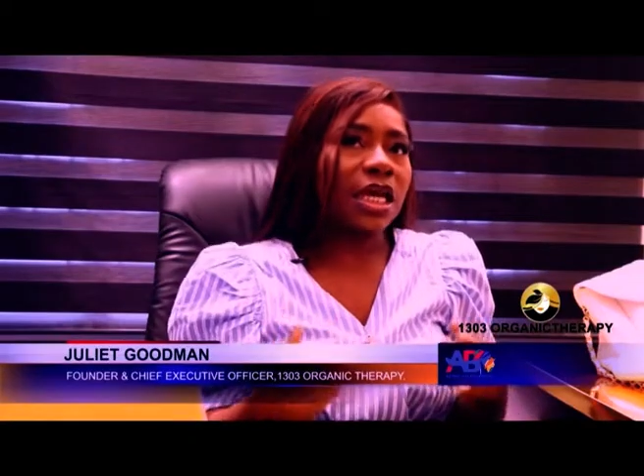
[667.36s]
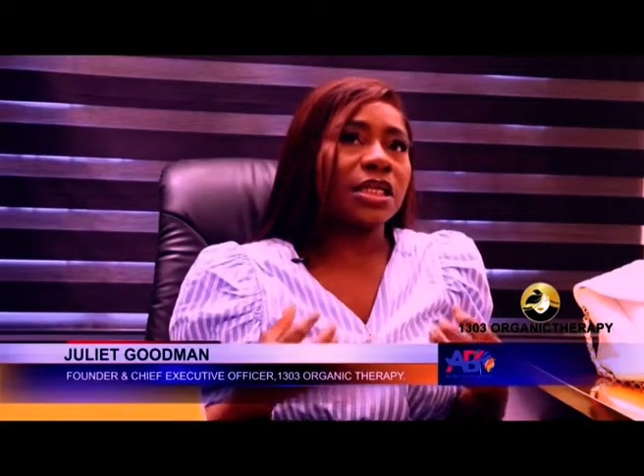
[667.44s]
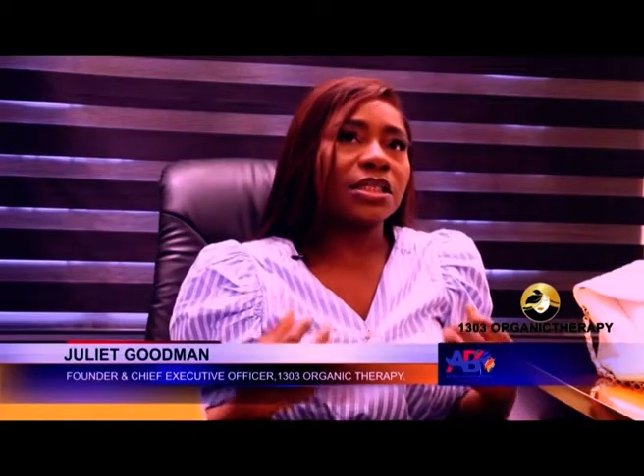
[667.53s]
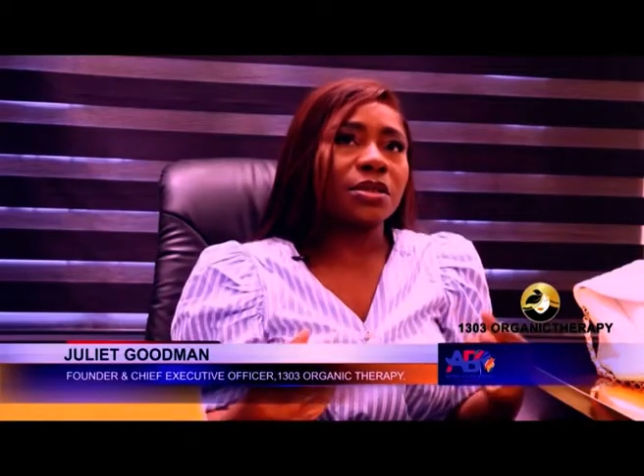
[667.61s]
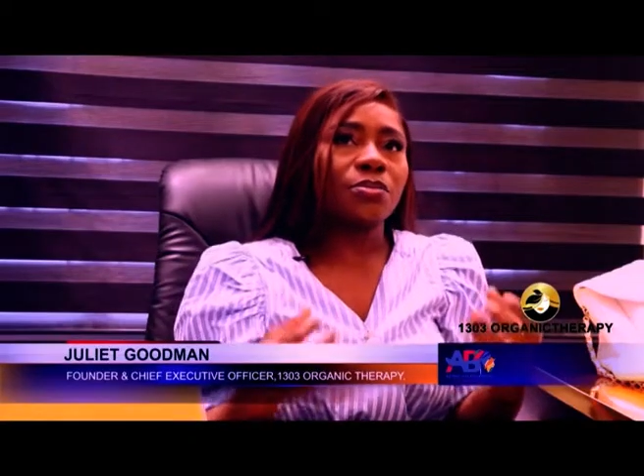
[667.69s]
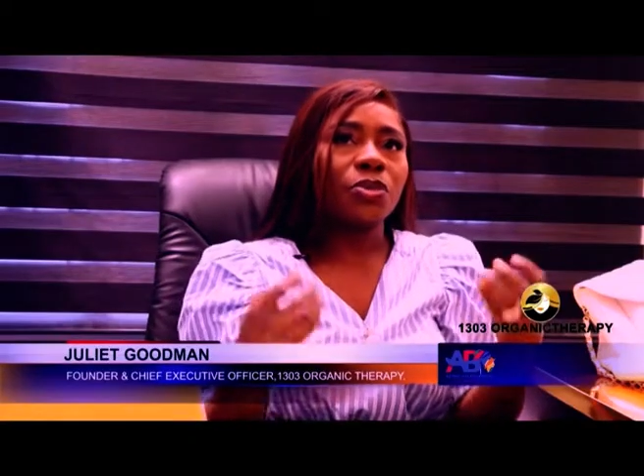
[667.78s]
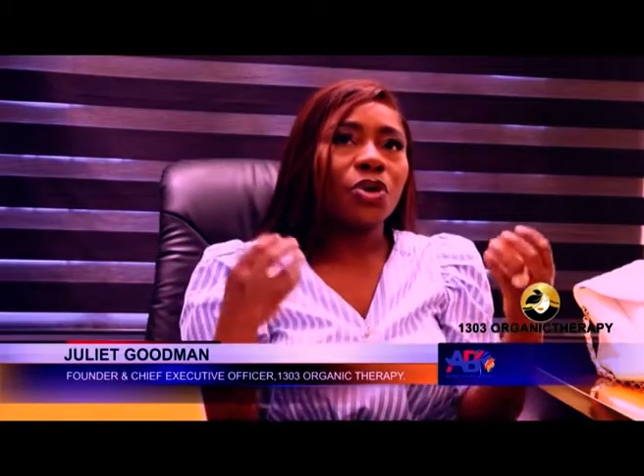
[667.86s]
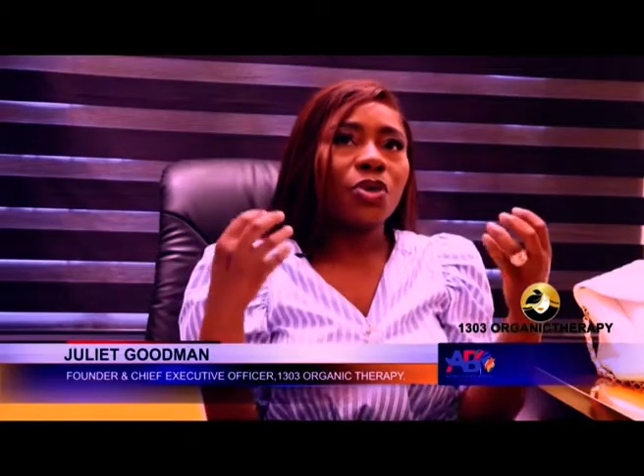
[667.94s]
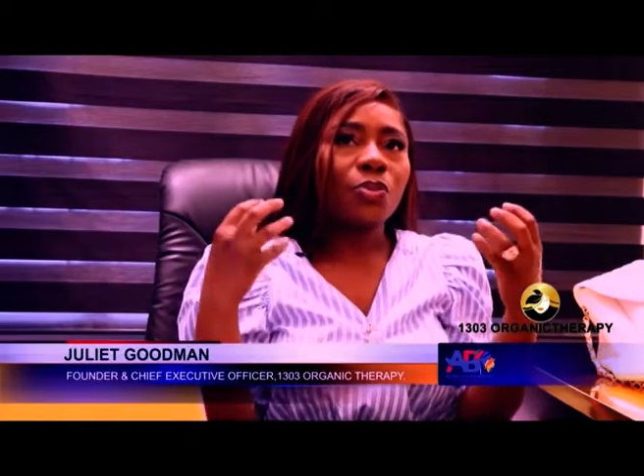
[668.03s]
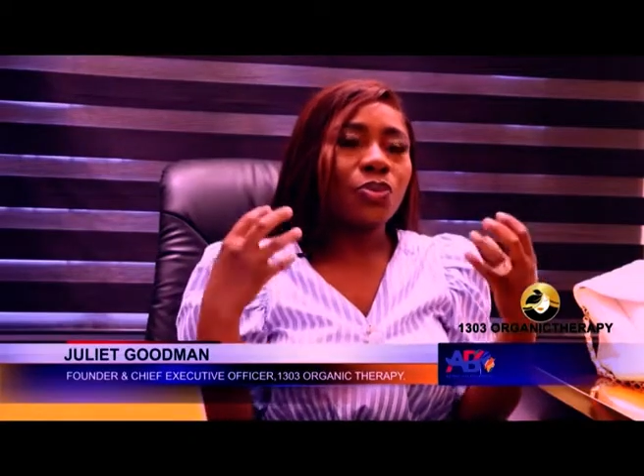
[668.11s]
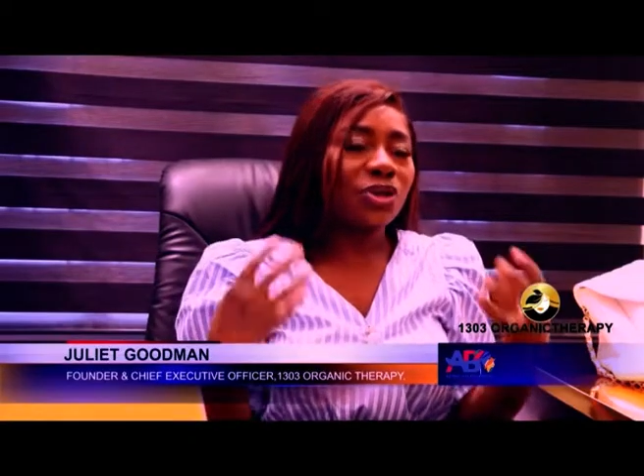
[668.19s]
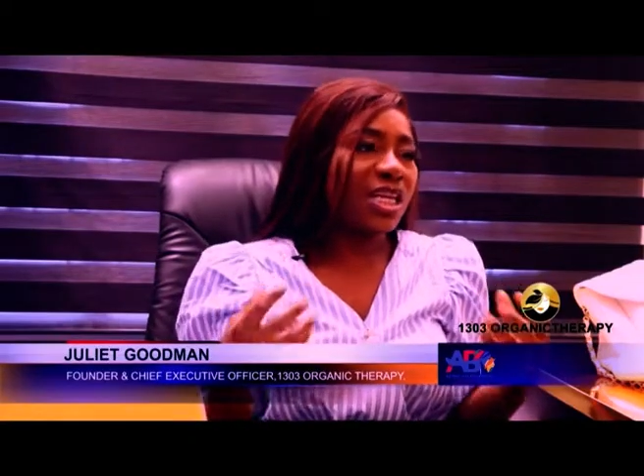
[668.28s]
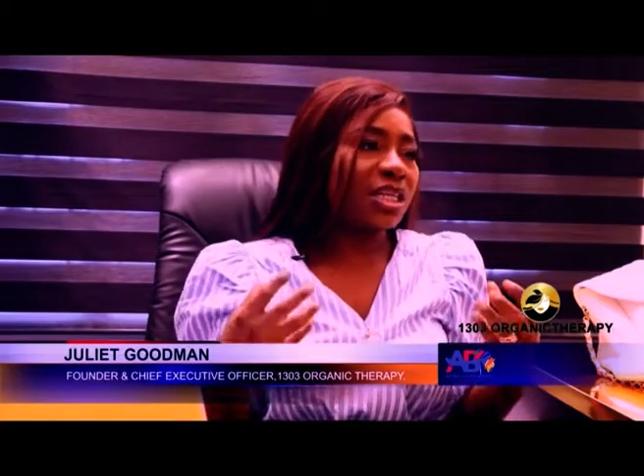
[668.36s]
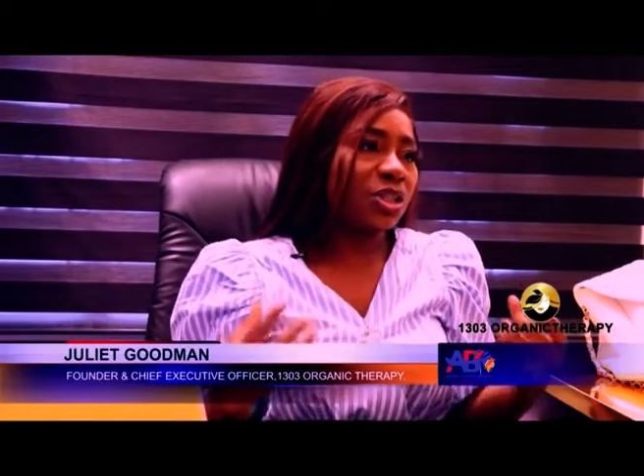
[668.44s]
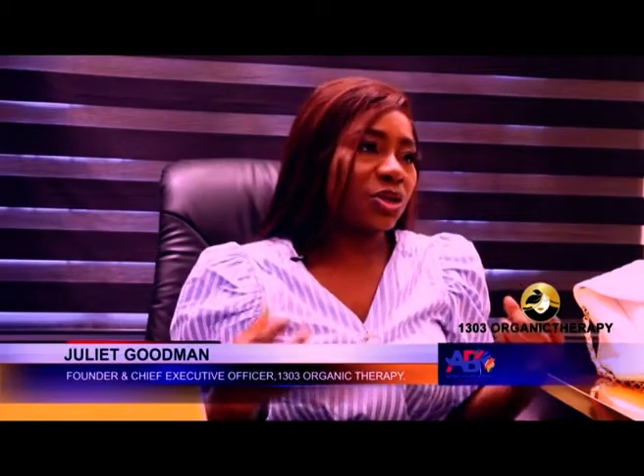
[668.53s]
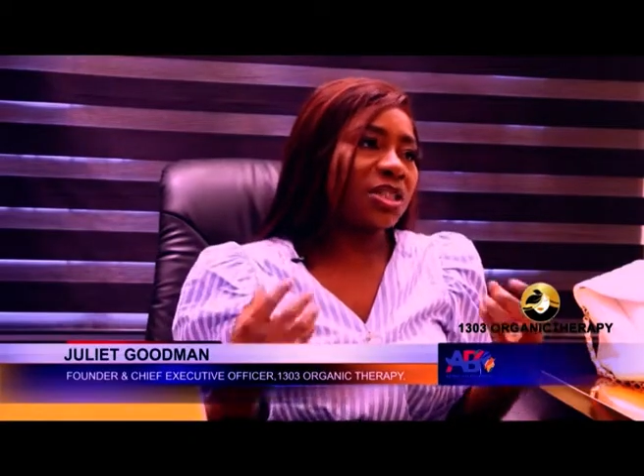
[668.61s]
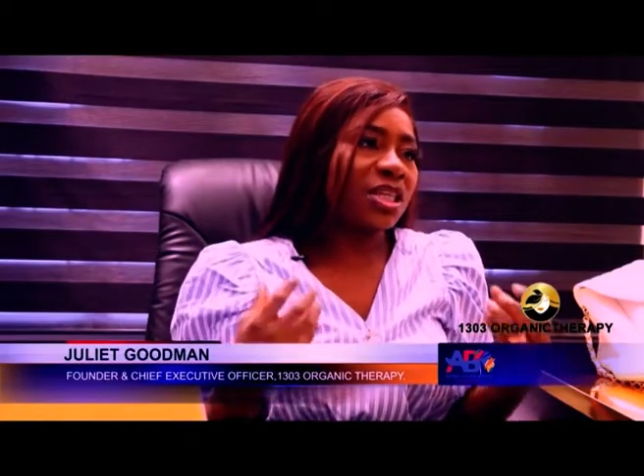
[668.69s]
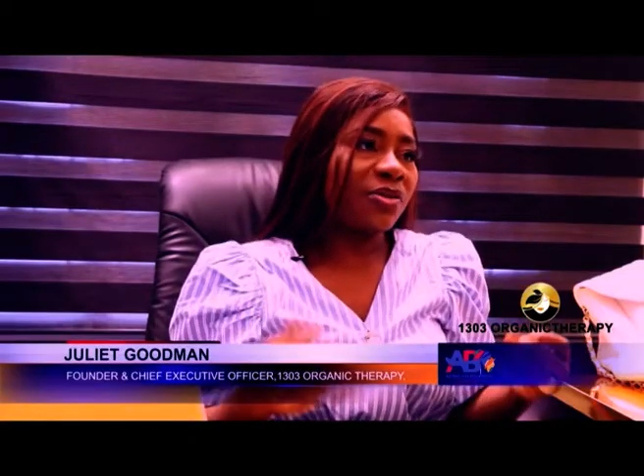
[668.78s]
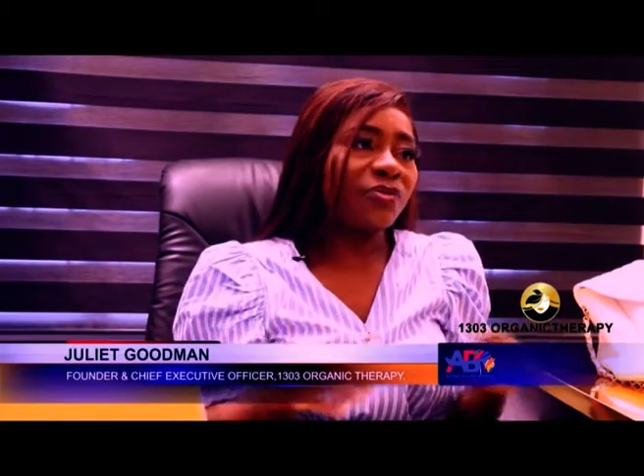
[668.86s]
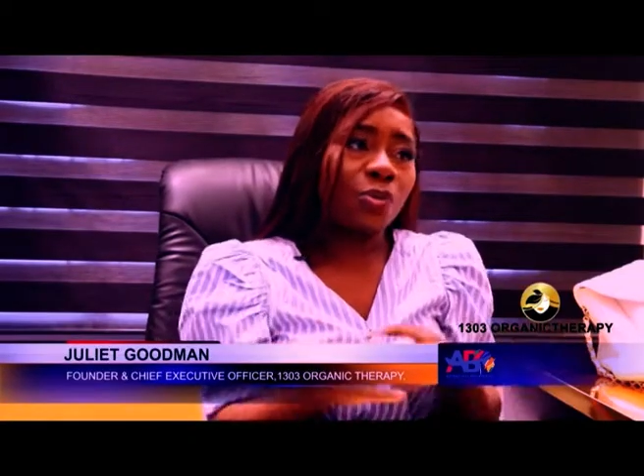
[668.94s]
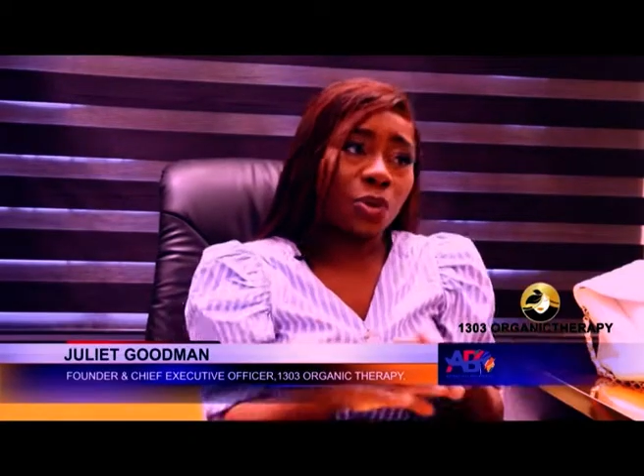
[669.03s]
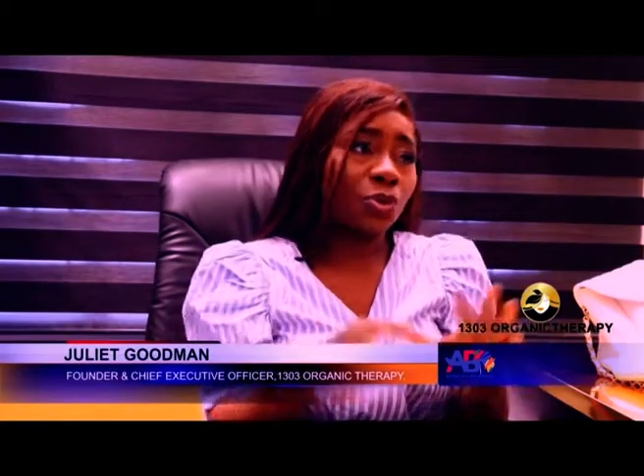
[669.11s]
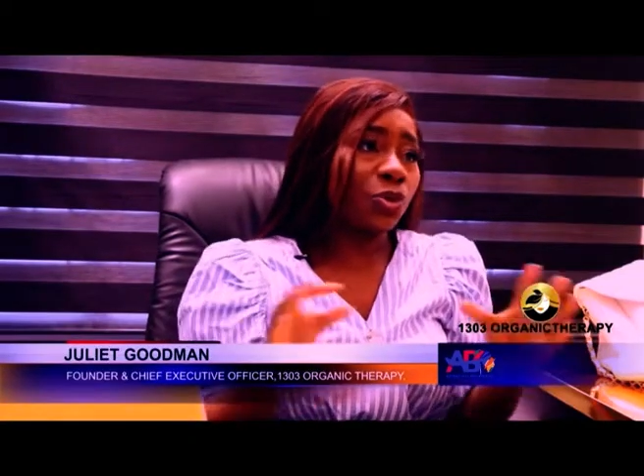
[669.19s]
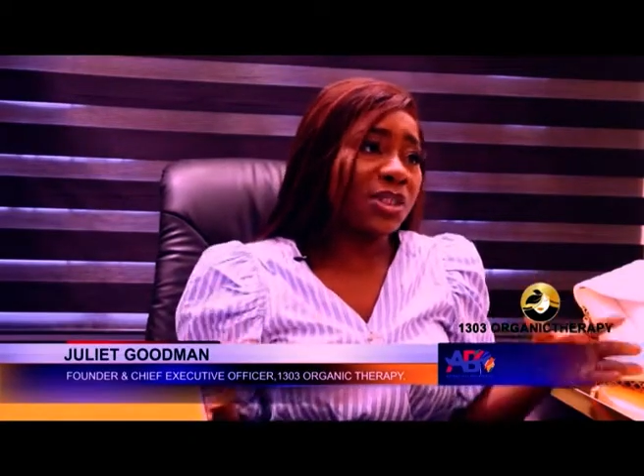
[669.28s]
and protect your skin from
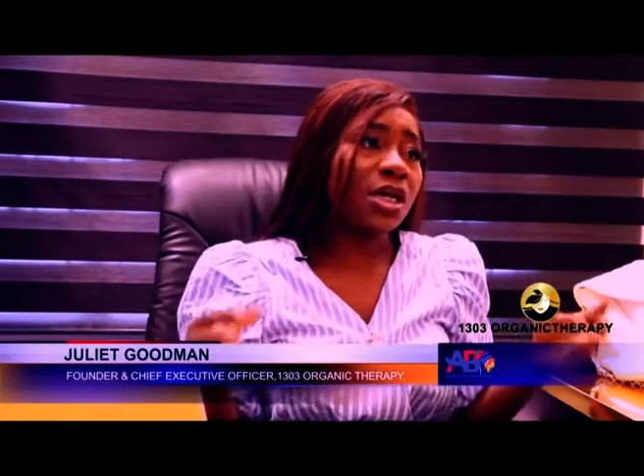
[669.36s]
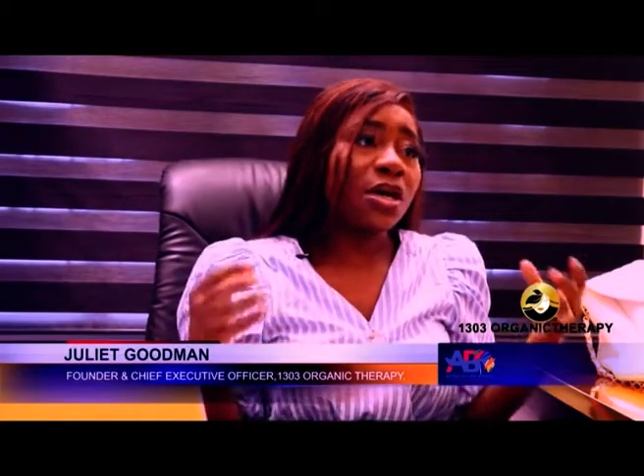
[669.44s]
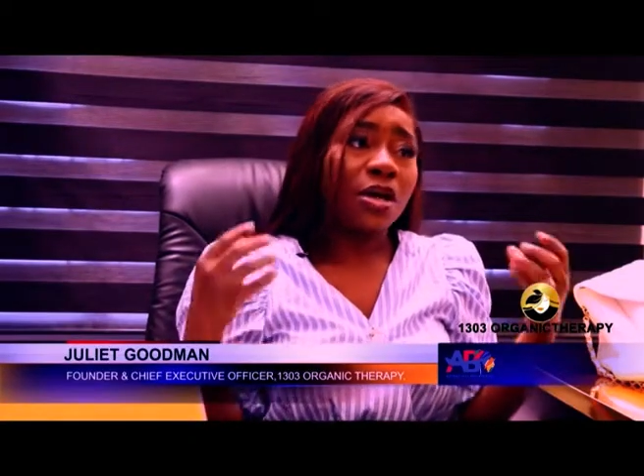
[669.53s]
all those